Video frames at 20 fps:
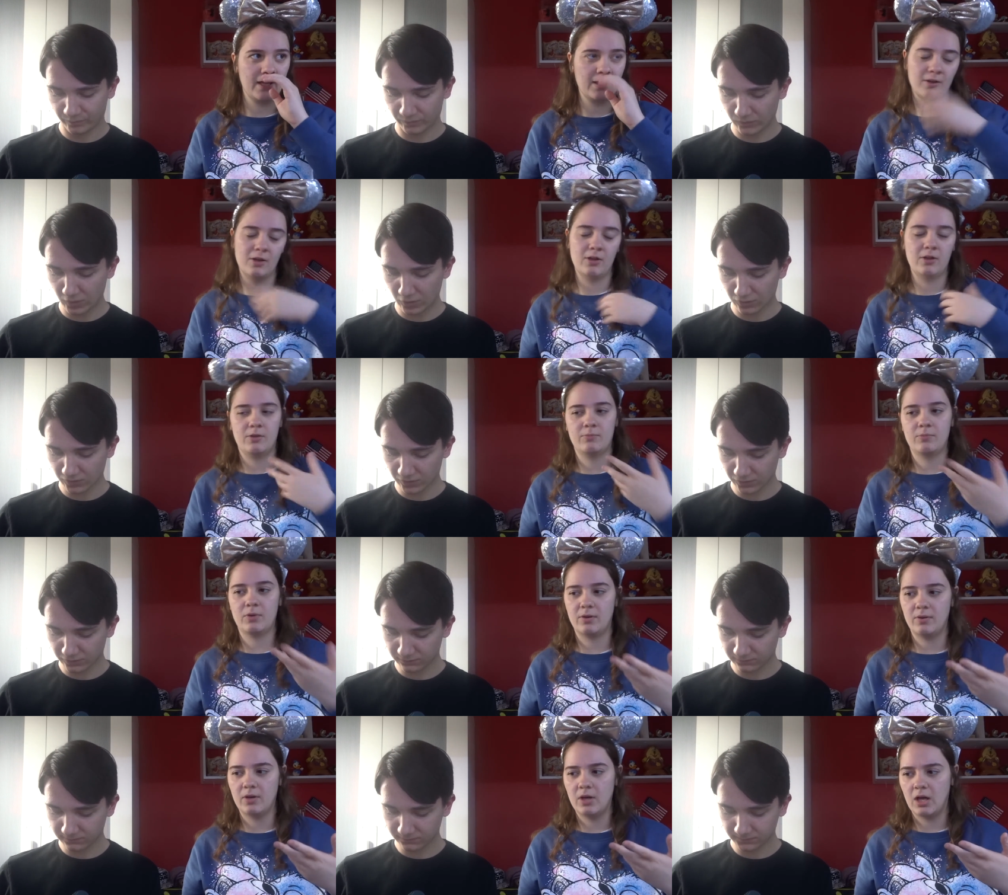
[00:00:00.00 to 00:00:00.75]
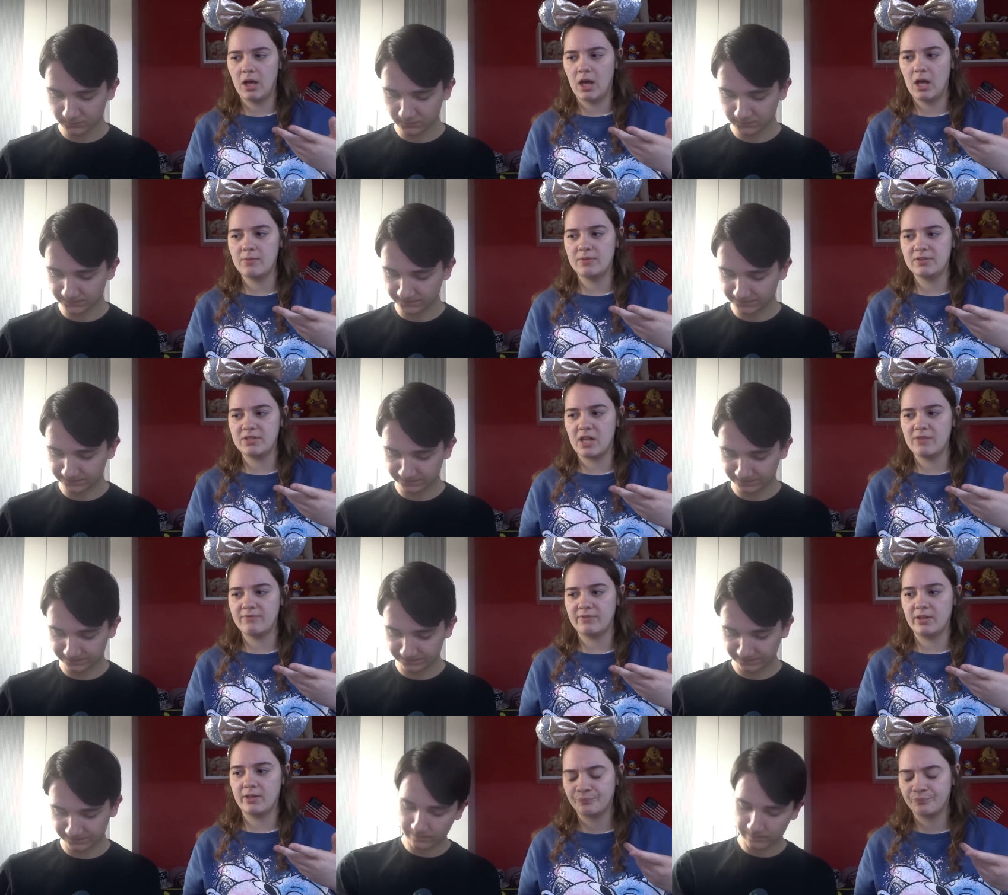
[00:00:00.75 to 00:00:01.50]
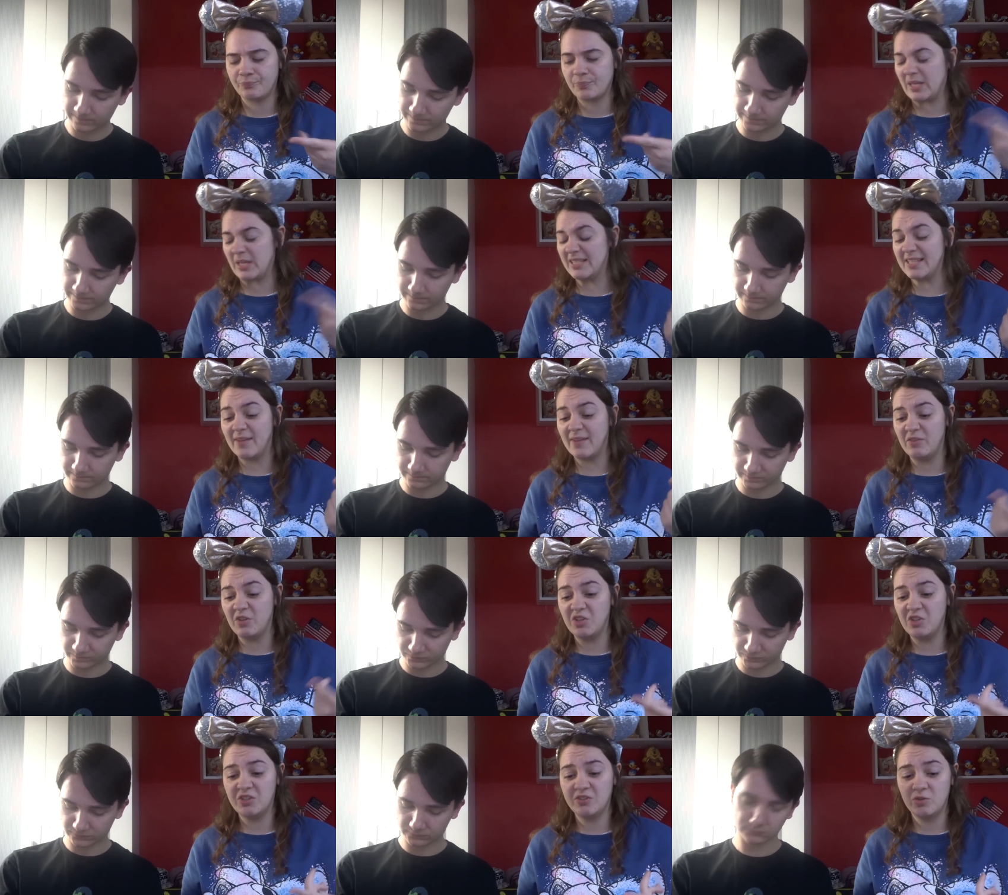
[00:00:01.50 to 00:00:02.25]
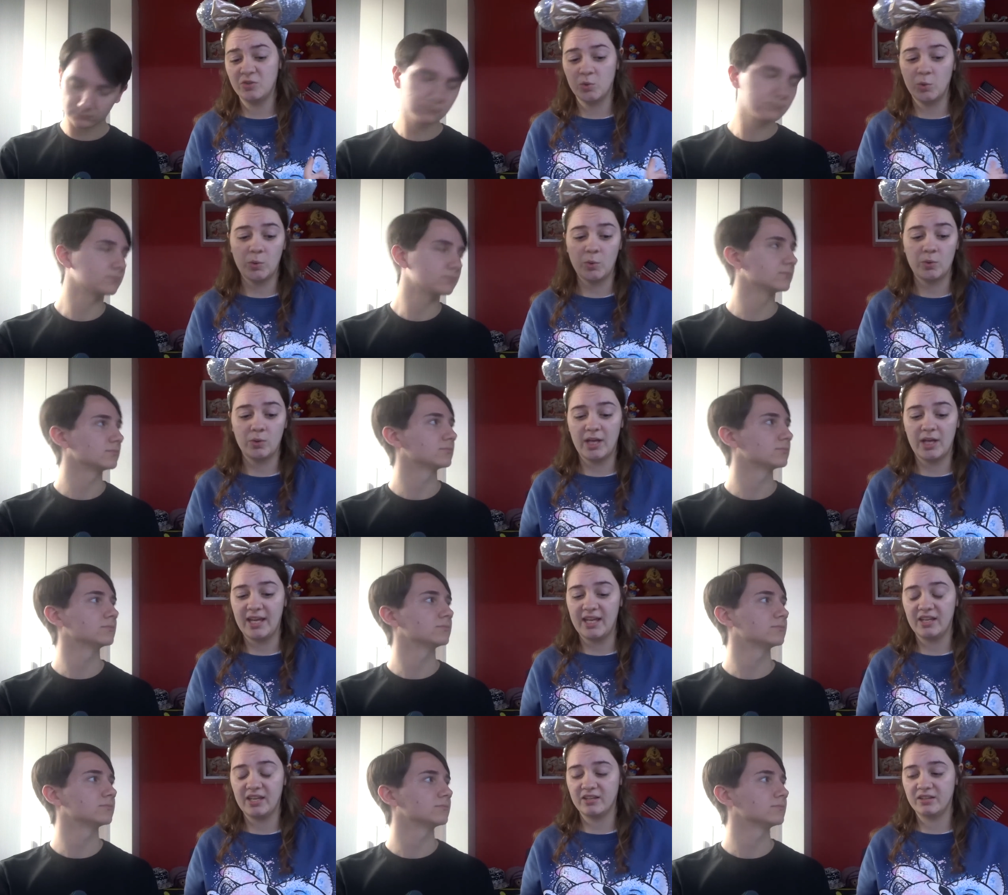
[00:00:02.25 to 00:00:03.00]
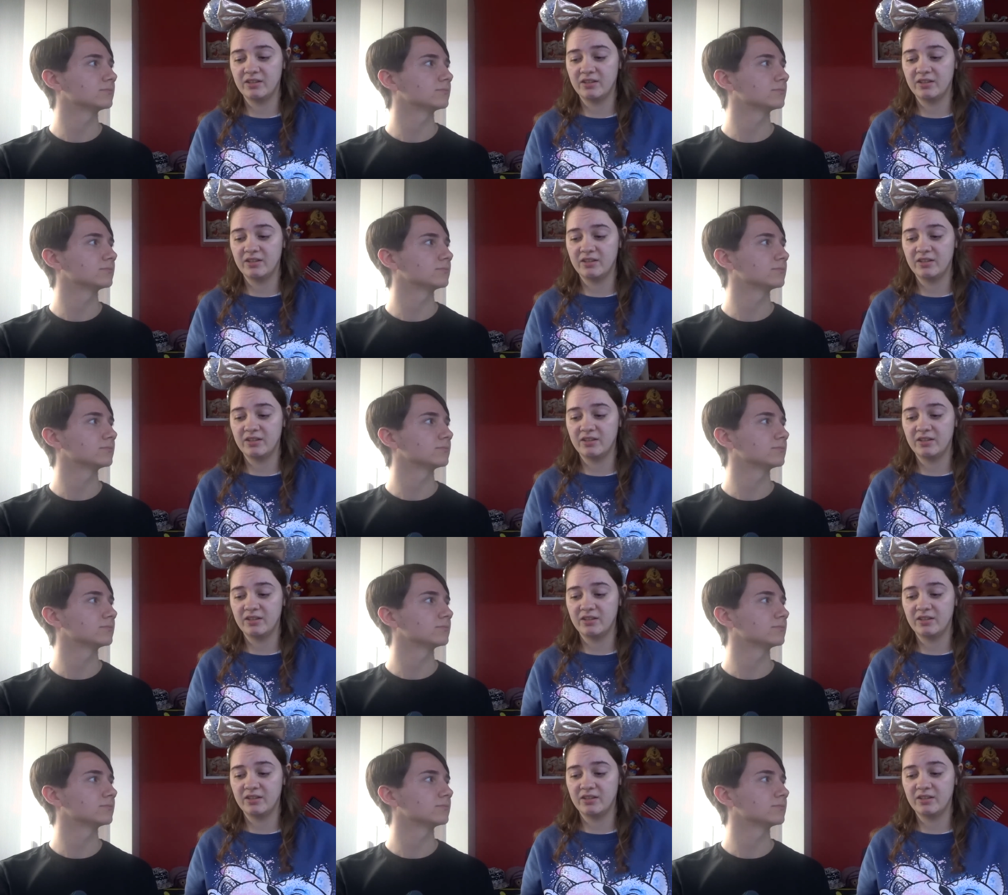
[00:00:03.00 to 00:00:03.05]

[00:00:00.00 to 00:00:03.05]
Speaker 1: Not sure. Well, I was either seven or eight.